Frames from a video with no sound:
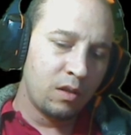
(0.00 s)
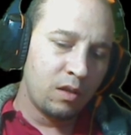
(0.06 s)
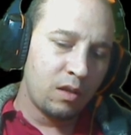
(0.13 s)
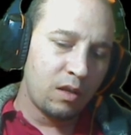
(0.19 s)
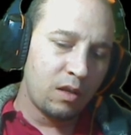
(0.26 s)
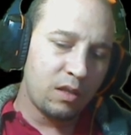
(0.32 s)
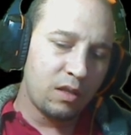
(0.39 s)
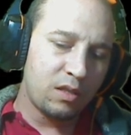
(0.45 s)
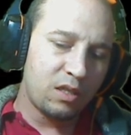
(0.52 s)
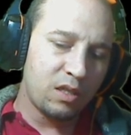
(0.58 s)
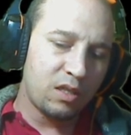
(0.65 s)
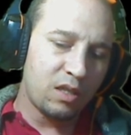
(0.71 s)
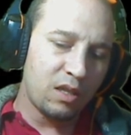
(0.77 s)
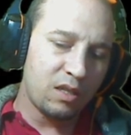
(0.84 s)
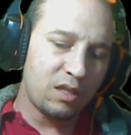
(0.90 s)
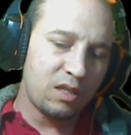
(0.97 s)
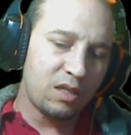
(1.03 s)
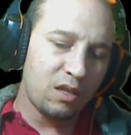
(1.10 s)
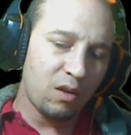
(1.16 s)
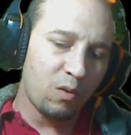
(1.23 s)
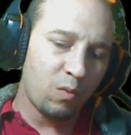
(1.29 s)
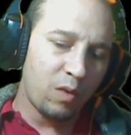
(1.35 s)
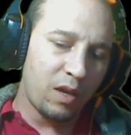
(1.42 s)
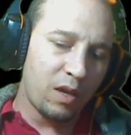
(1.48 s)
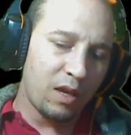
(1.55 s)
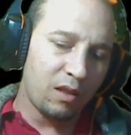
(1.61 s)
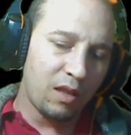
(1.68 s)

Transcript: That's so weak.